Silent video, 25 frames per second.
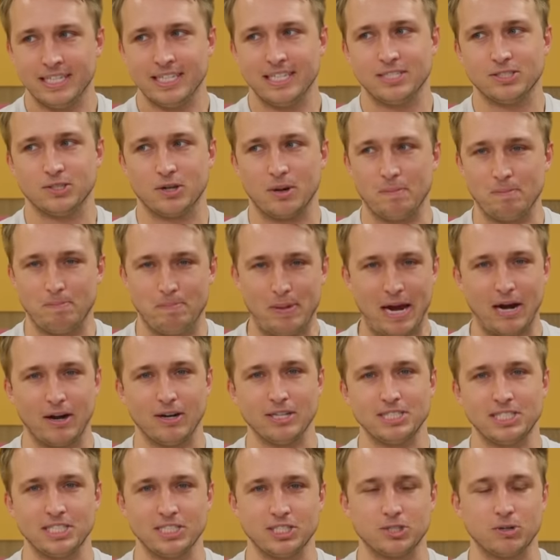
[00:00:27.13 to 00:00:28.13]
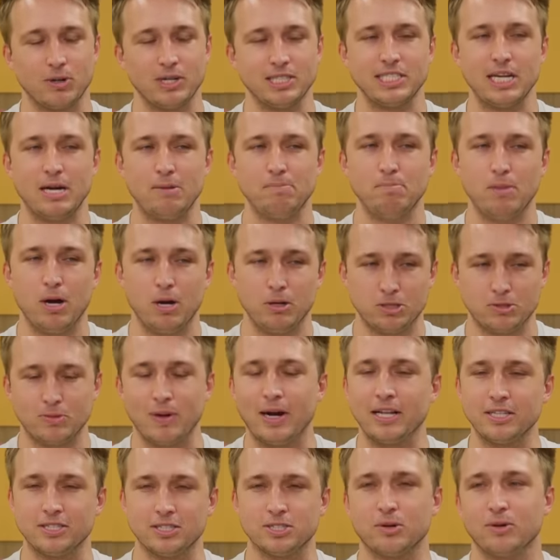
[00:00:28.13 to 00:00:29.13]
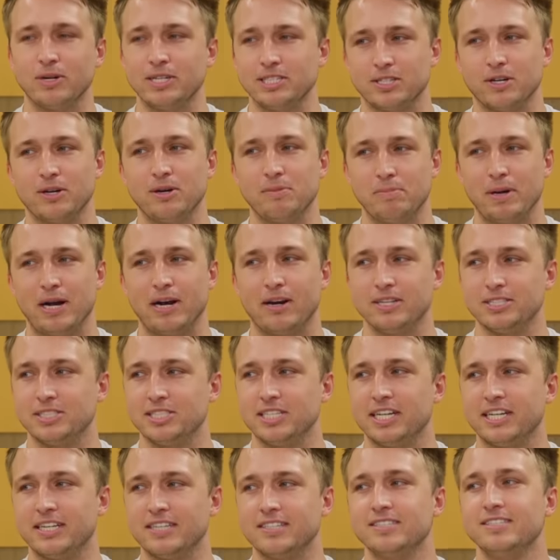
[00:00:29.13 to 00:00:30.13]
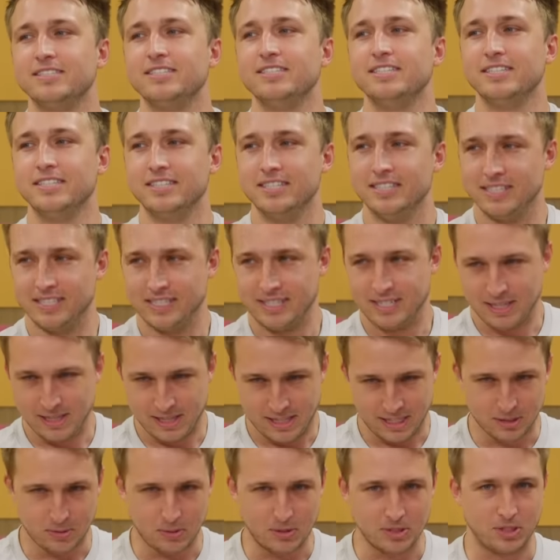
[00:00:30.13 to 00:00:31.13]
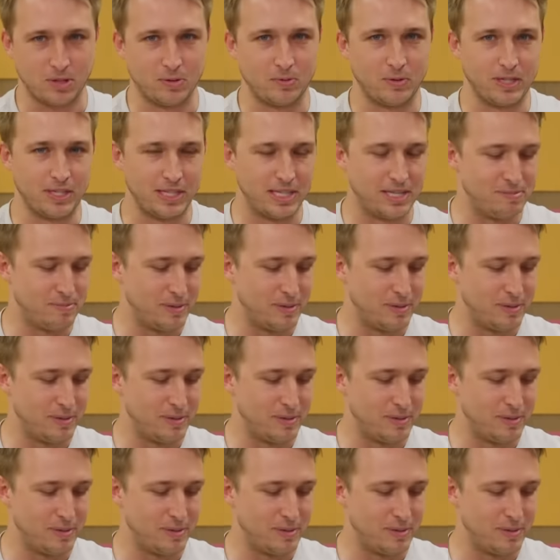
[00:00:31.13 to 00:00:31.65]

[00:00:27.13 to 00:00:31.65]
These are embarrassing stories. Now, most Reddit stories are embarrassing. These ones are really